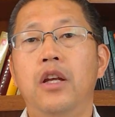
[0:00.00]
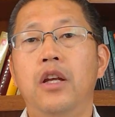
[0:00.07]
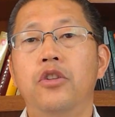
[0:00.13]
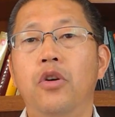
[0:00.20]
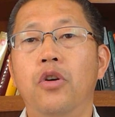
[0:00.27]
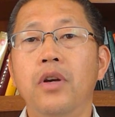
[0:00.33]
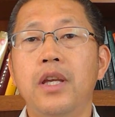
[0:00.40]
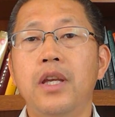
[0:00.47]

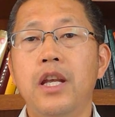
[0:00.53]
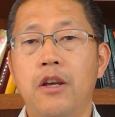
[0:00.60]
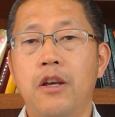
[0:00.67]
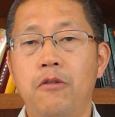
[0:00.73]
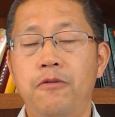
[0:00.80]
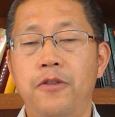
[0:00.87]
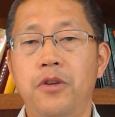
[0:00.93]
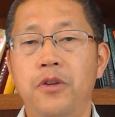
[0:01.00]
Don't get
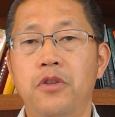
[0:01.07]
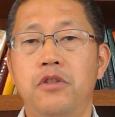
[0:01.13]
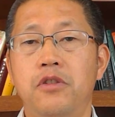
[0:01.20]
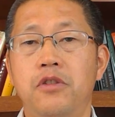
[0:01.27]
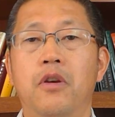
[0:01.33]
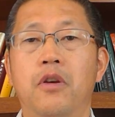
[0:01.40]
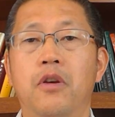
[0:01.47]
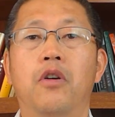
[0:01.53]
confused
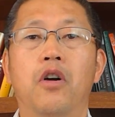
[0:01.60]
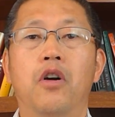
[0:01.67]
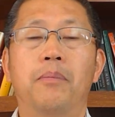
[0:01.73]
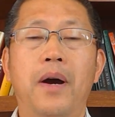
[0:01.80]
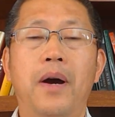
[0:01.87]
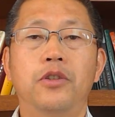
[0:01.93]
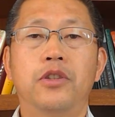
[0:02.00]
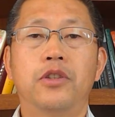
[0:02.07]

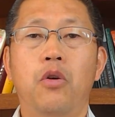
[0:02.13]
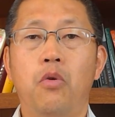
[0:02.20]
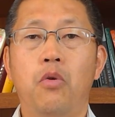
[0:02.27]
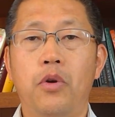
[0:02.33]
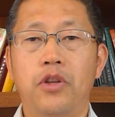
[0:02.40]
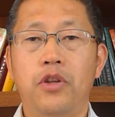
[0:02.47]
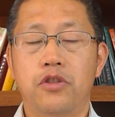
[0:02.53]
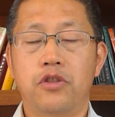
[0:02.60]
about
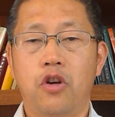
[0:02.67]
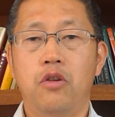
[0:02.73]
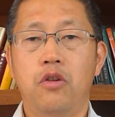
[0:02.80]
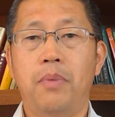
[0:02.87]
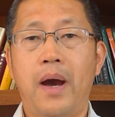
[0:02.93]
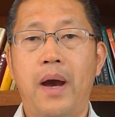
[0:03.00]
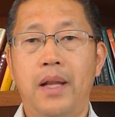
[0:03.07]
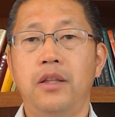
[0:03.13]
Windows
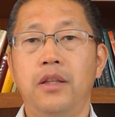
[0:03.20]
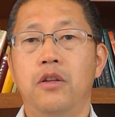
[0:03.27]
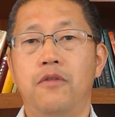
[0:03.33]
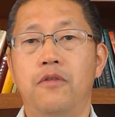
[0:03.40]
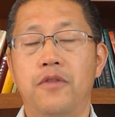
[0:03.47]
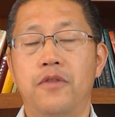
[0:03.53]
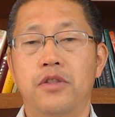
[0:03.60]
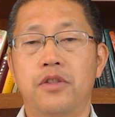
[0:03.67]
Copilot
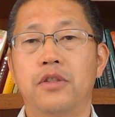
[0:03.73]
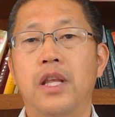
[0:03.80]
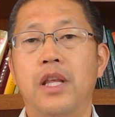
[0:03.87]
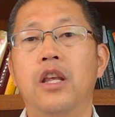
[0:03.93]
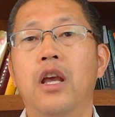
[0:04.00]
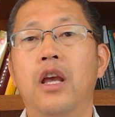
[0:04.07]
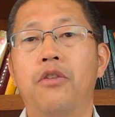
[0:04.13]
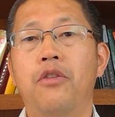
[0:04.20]
versus the
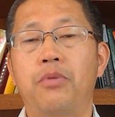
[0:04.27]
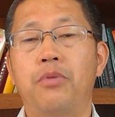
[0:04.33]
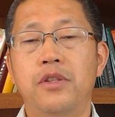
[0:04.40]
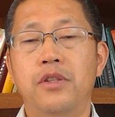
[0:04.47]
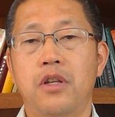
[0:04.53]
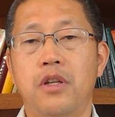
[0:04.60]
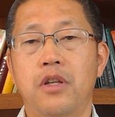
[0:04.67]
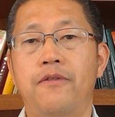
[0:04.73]

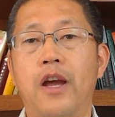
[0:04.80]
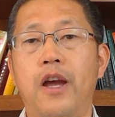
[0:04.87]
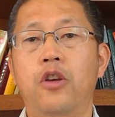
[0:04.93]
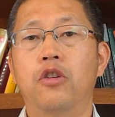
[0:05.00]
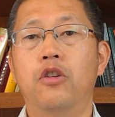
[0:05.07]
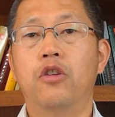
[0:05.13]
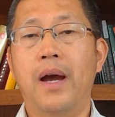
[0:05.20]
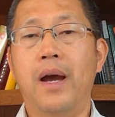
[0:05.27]
365
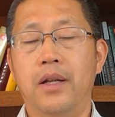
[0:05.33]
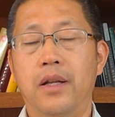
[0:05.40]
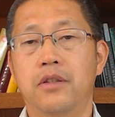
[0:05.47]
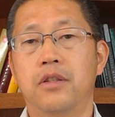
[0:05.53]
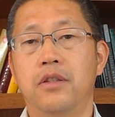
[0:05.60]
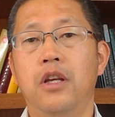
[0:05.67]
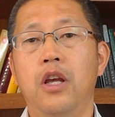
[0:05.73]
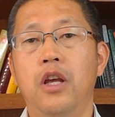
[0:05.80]
Copilot.